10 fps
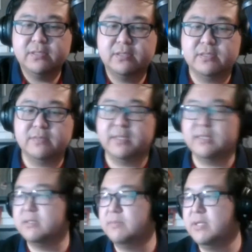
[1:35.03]
Let's make
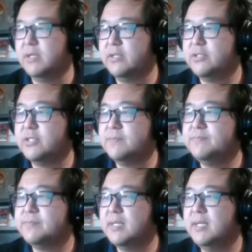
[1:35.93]
this a bit larger.
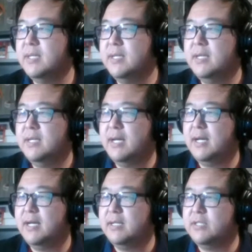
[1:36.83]

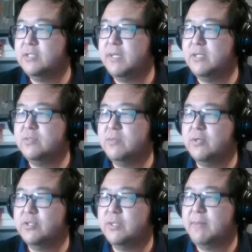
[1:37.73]
Each Metazoo poker
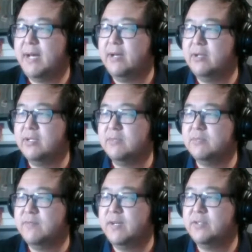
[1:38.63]
chip add-on comes
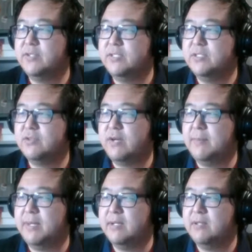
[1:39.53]
with 100
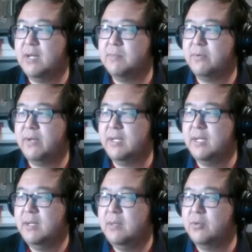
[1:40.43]
ceramic top grade
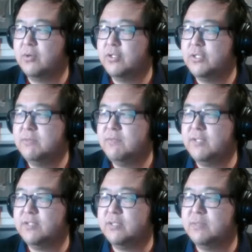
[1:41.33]
poker chips
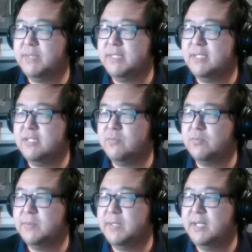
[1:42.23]
featuring beasties from
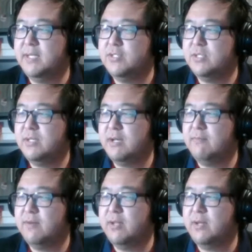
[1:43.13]
Primitive Nation,
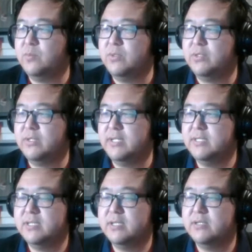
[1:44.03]
Nightfall, and
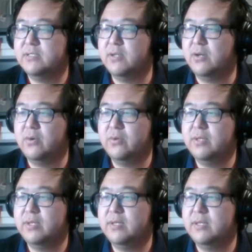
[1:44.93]
Wilderness. So
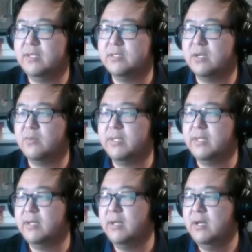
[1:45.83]
these are what
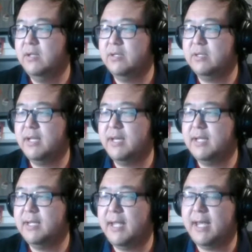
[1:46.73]
they look like,
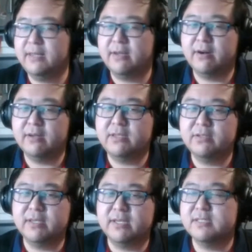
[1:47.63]
and there are little
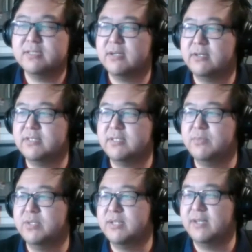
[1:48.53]
Kickstarter
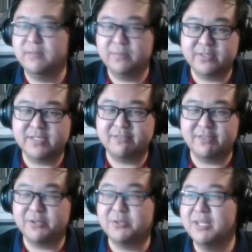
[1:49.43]
symbols on them, which is
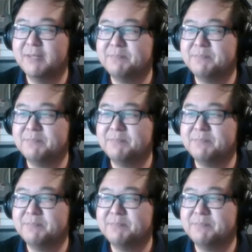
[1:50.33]
really cool.